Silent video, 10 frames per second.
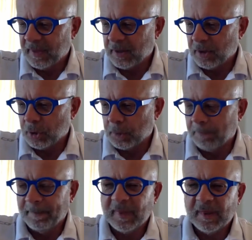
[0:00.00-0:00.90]

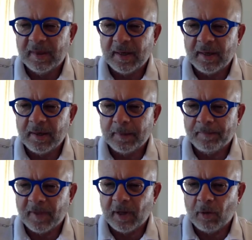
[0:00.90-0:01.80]
Then
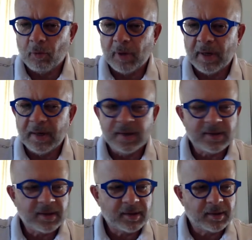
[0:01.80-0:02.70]
when I
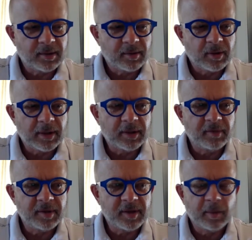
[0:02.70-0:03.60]
asked a
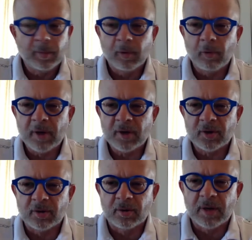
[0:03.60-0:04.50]
relatively simple
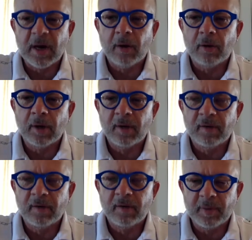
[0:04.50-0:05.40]
question, how
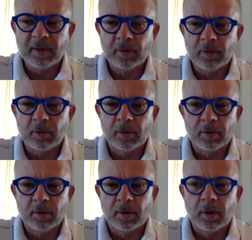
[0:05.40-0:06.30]
have you spent your
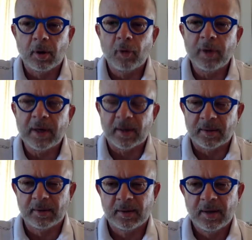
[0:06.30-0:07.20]
long
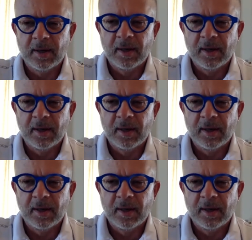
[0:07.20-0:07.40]
weekend?